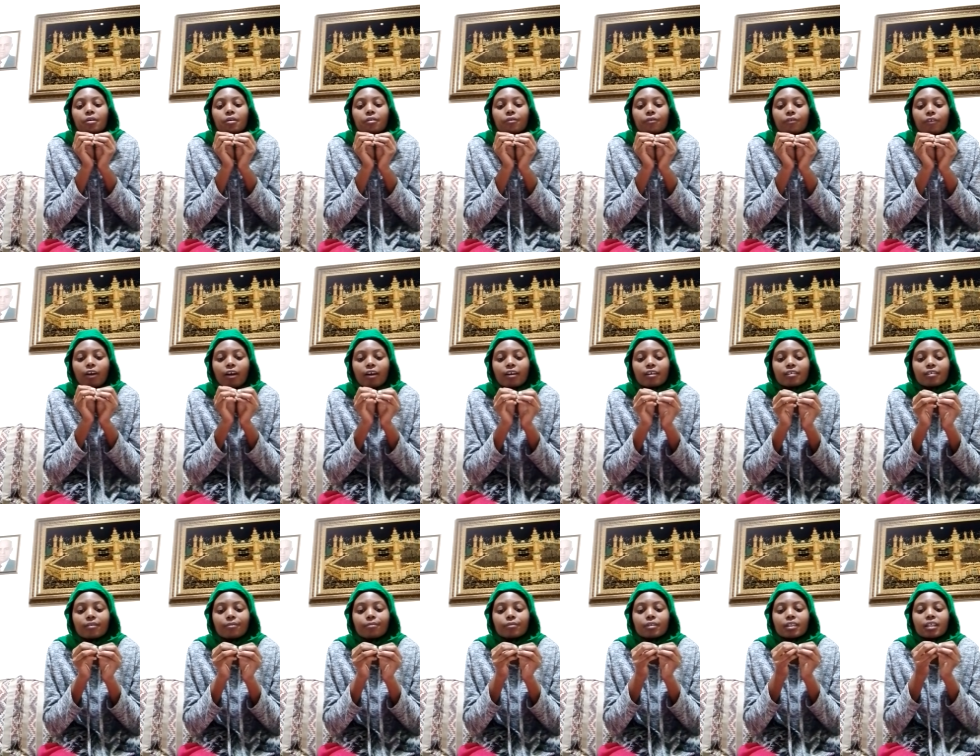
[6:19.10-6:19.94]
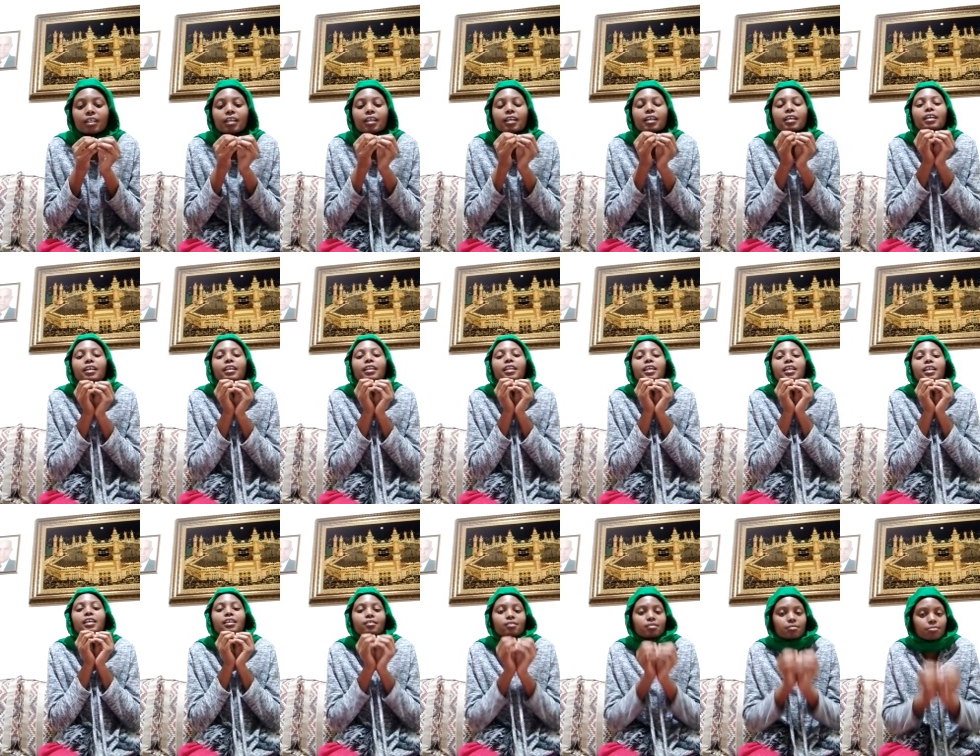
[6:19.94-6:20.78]
confirmed in
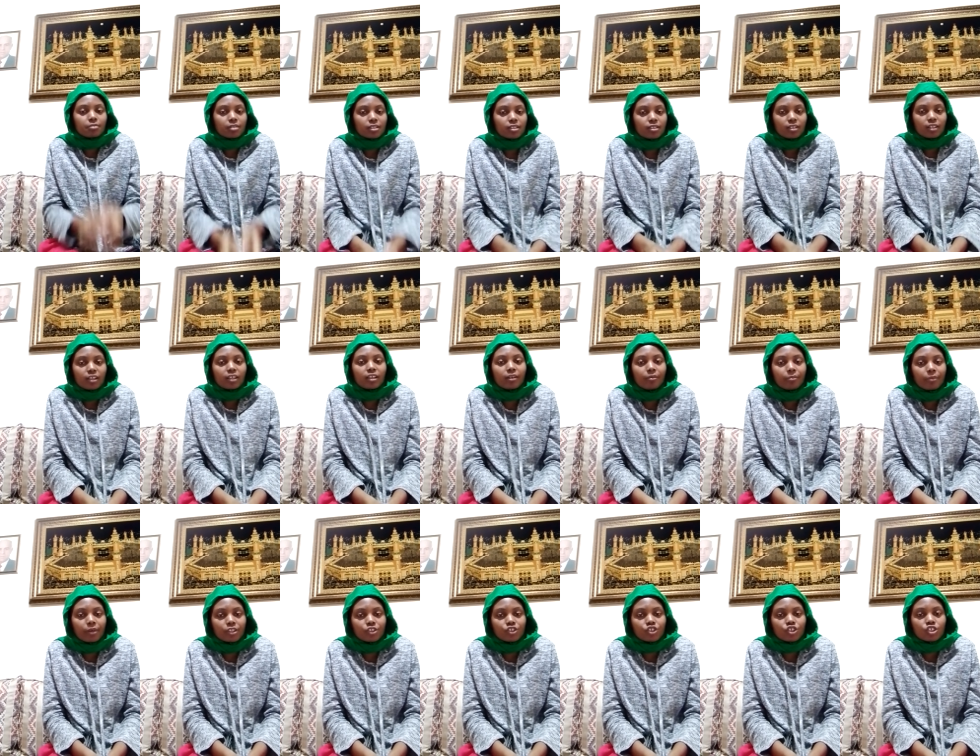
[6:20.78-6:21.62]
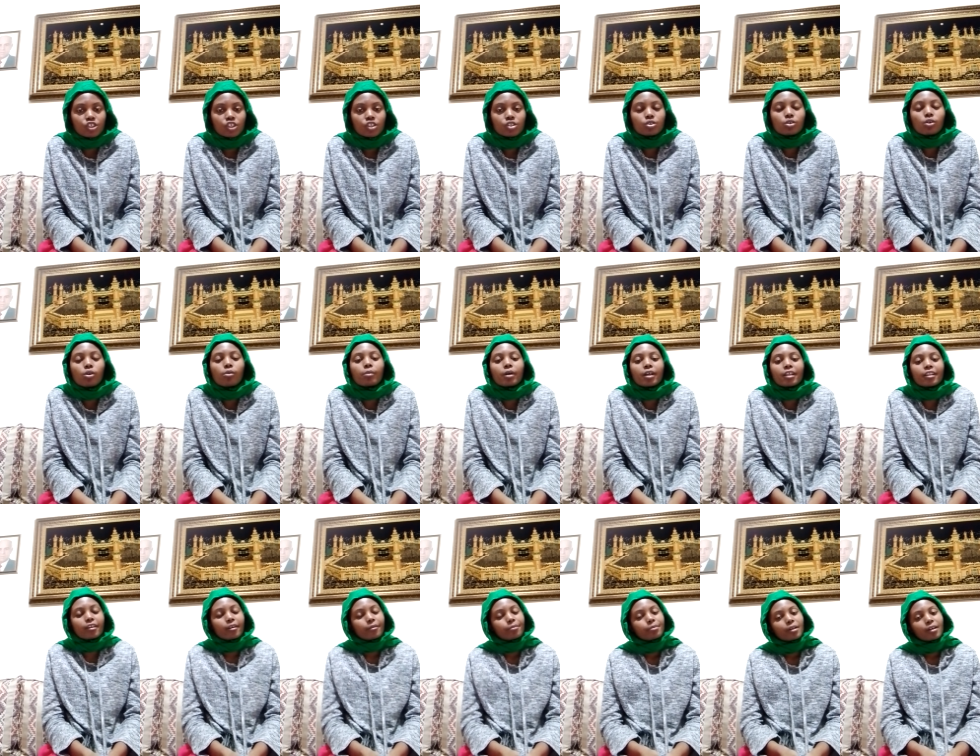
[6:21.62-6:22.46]
his image. So, my
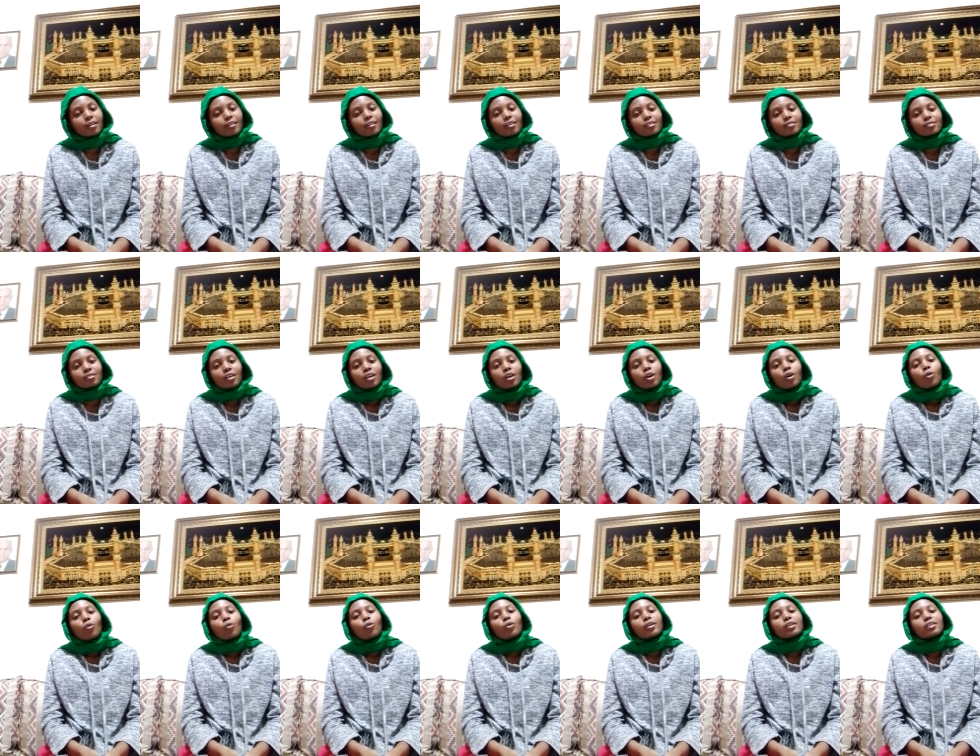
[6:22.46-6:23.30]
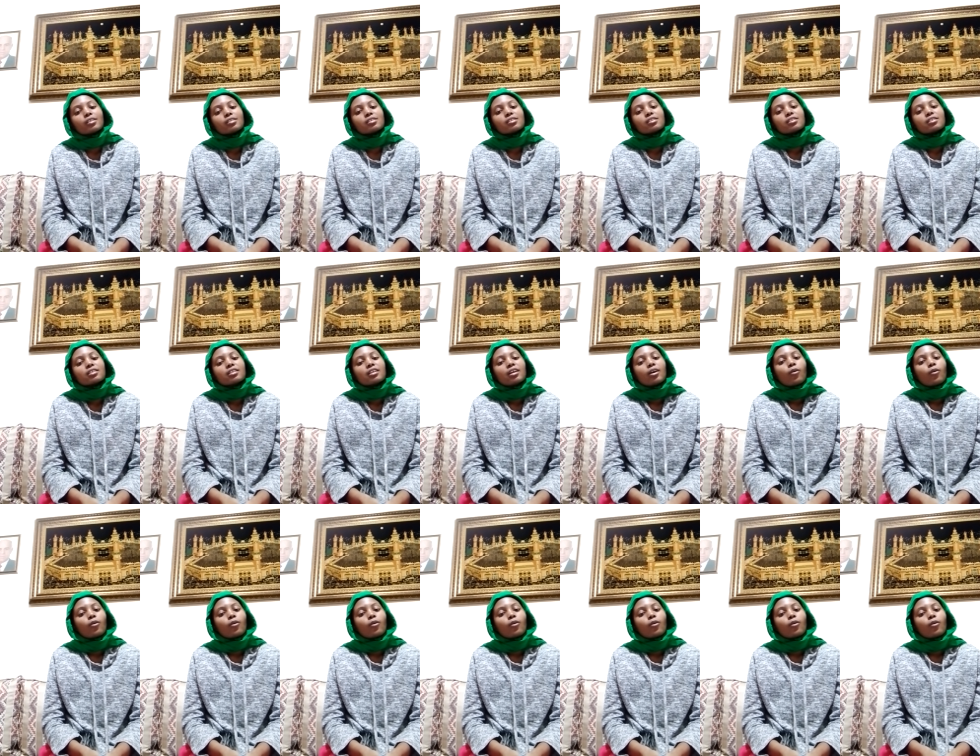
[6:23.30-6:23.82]
dear brothers, which